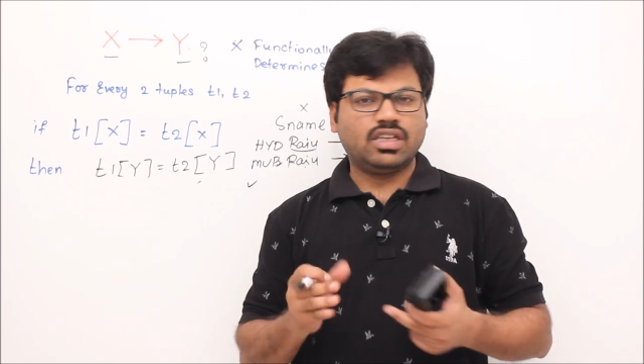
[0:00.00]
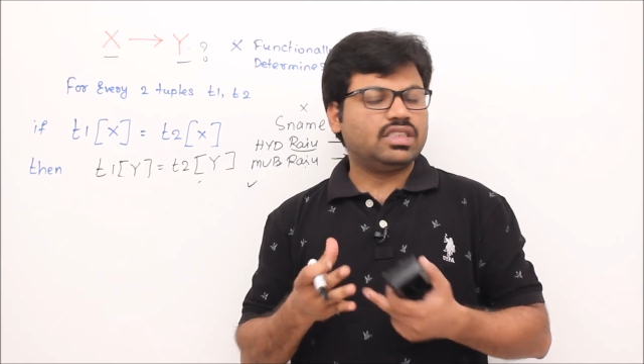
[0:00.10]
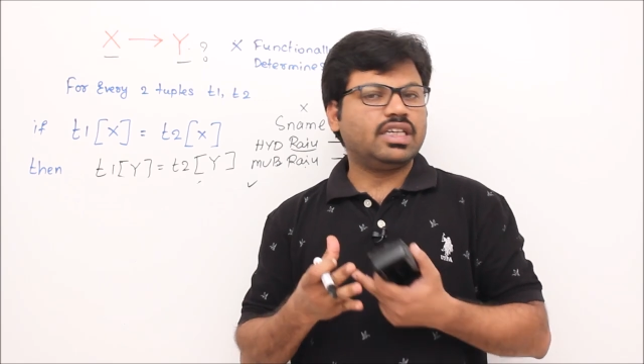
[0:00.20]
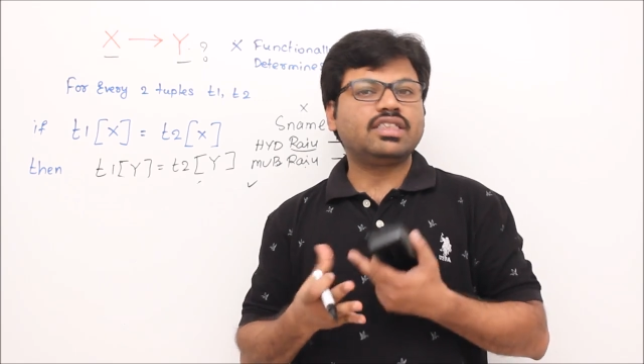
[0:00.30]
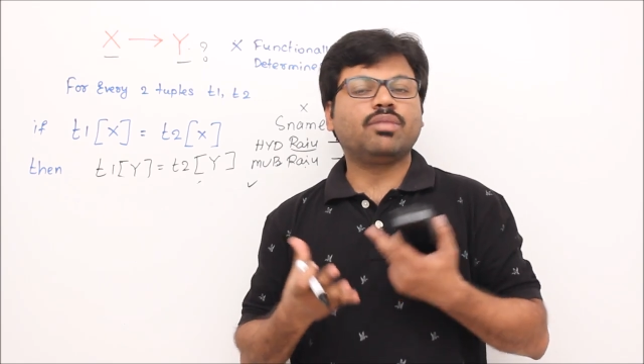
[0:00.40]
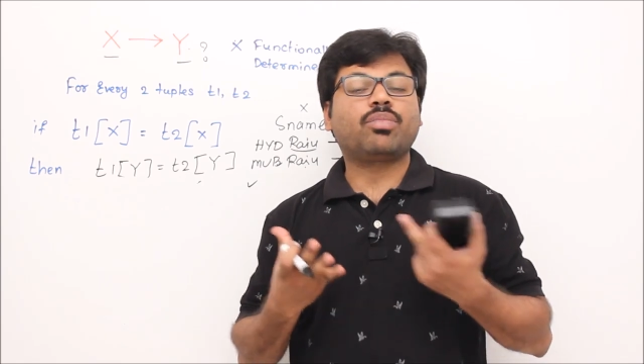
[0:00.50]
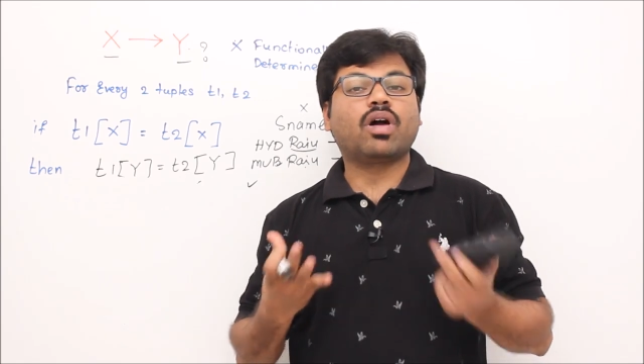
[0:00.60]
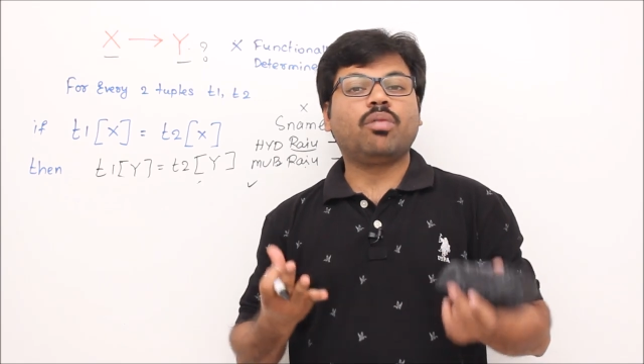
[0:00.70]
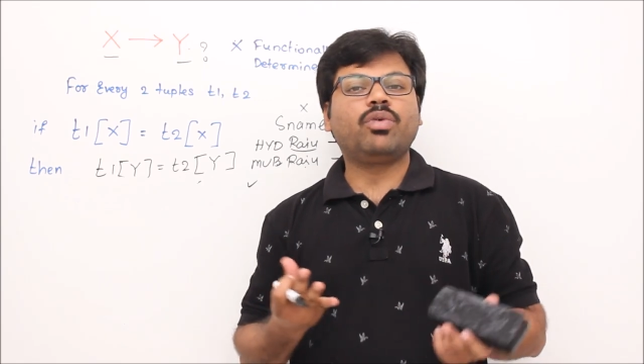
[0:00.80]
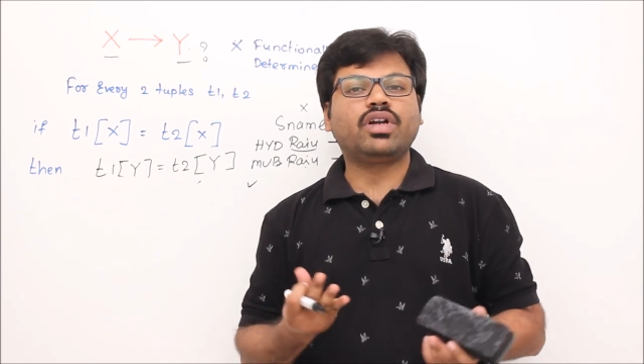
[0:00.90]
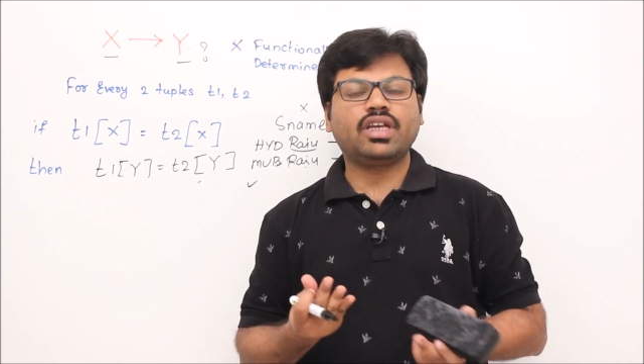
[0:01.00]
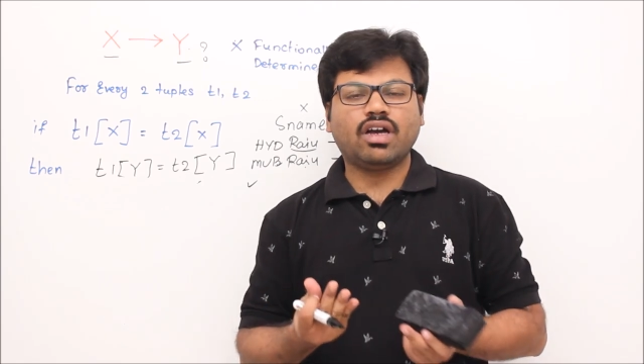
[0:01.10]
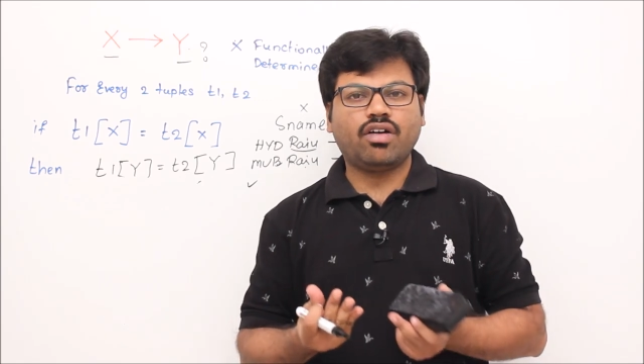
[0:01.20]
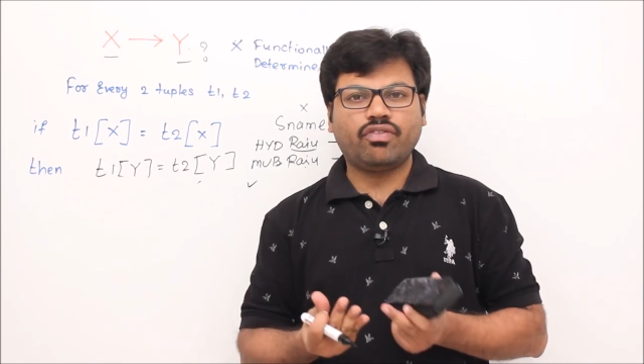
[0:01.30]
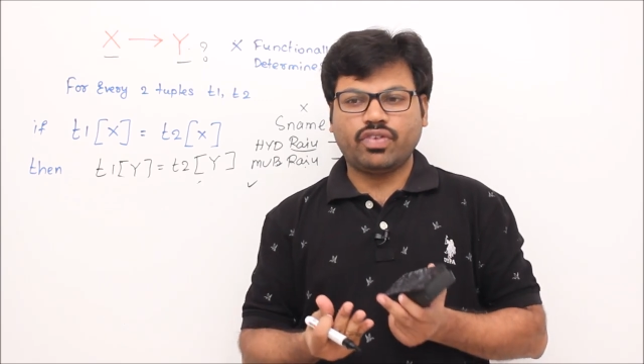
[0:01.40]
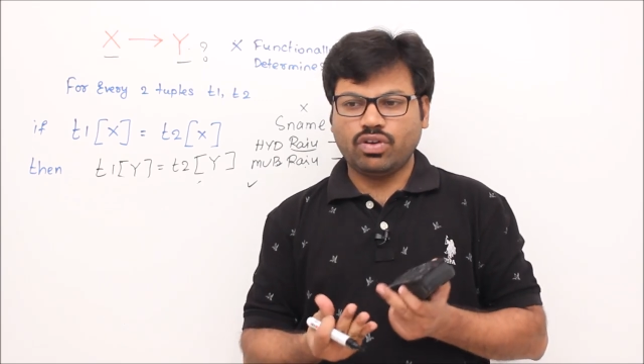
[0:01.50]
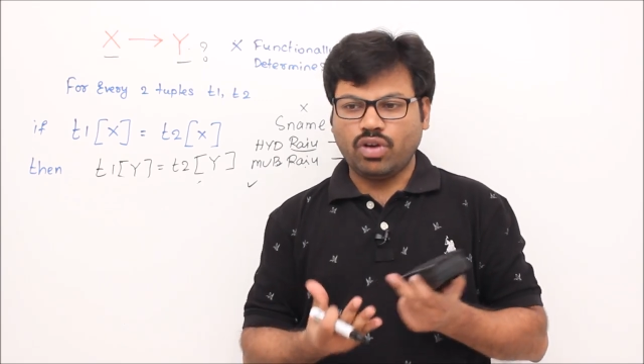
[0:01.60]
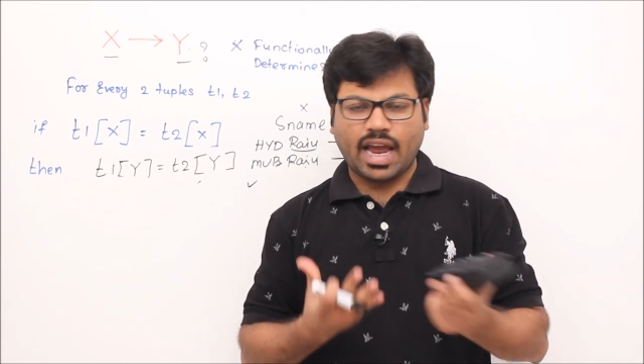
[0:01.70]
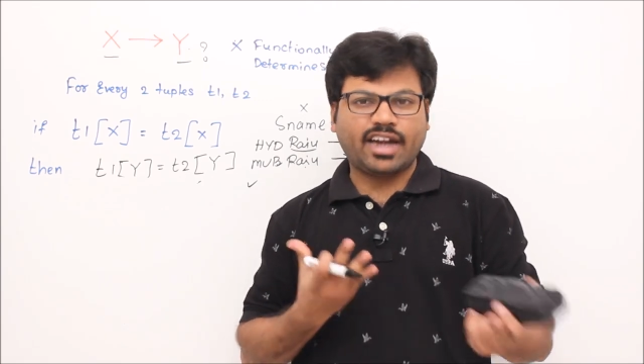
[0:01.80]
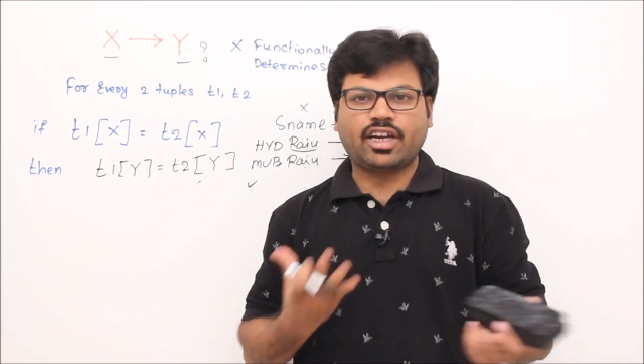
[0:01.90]
It's a property of
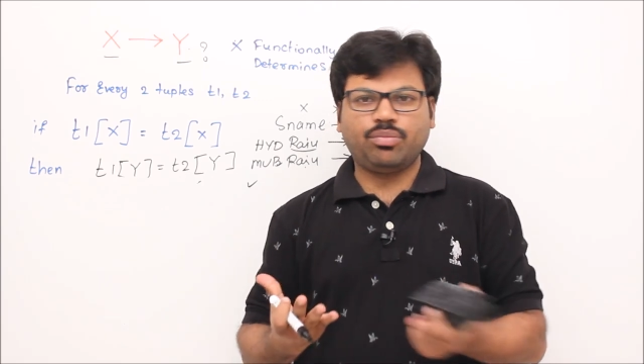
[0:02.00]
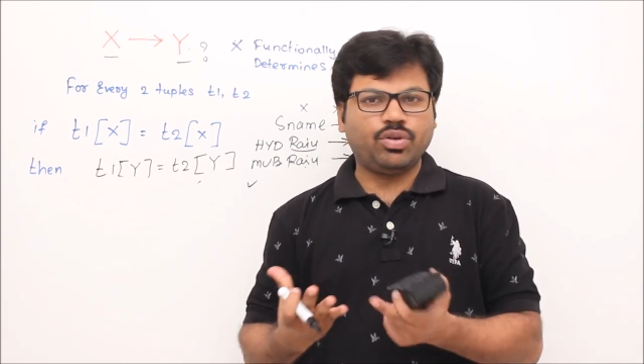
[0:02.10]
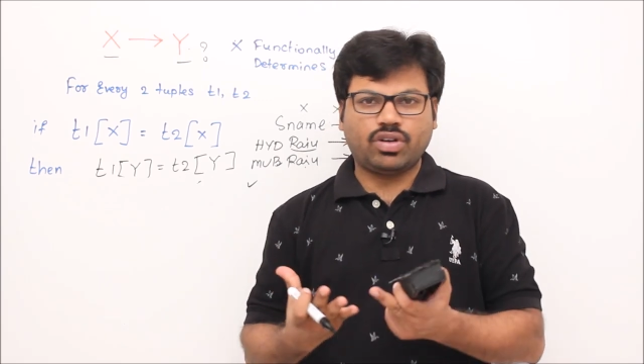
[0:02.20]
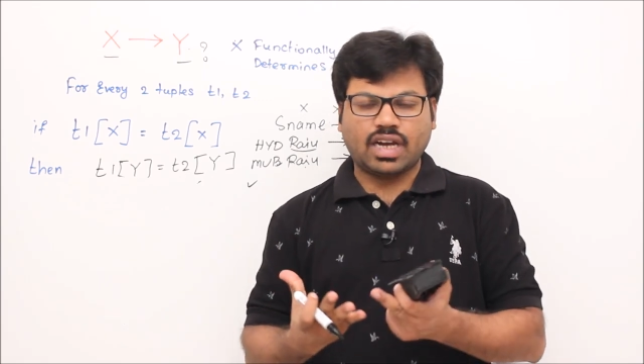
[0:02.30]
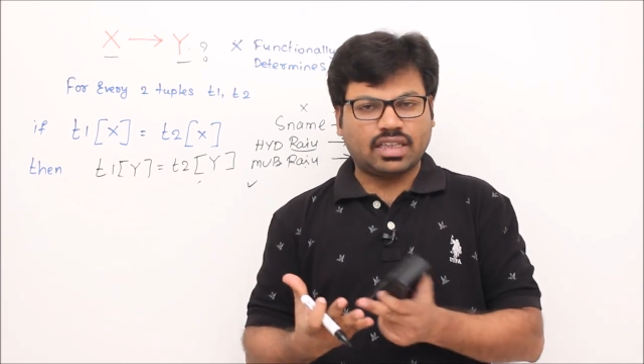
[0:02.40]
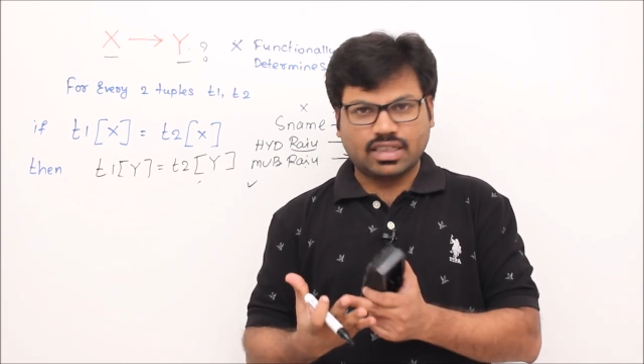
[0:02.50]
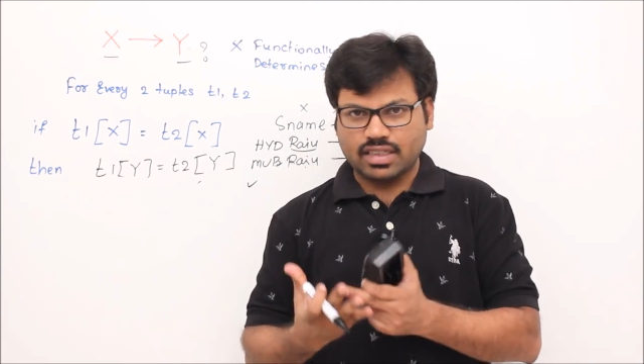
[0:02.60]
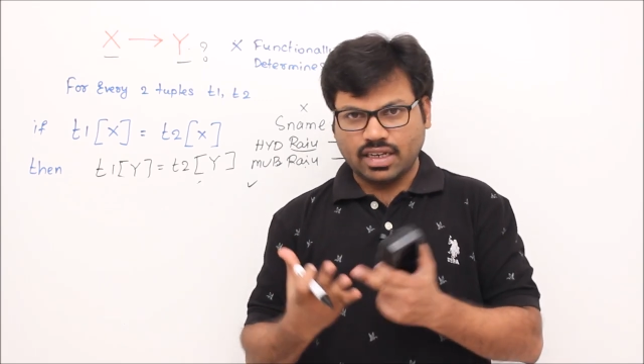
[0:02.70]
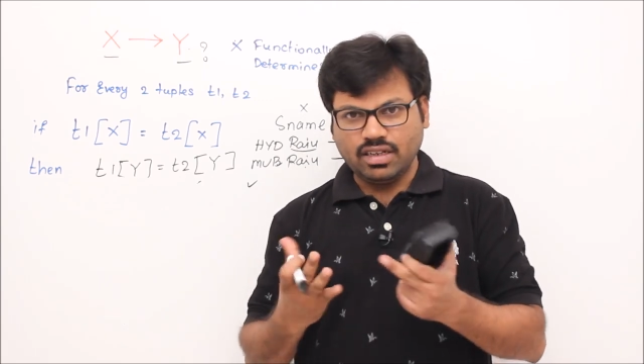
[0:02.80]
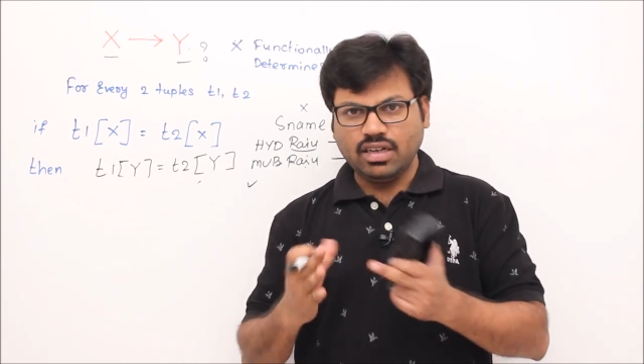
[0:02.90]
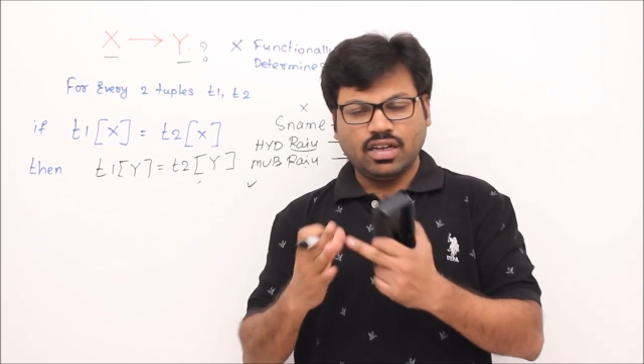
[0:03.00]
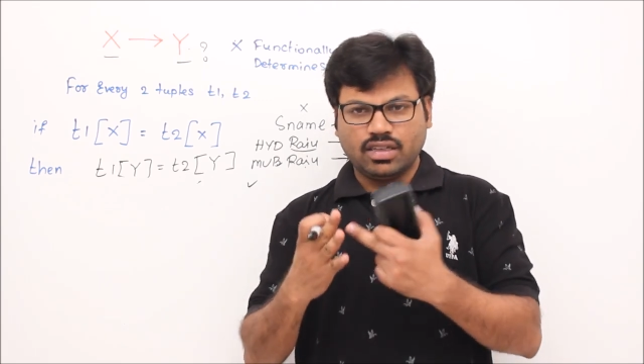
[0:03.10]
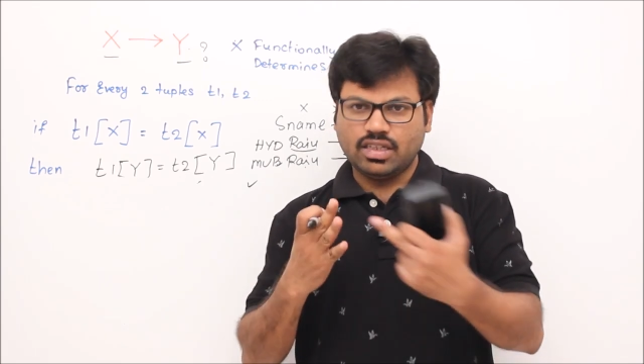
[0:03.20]
attribute rather than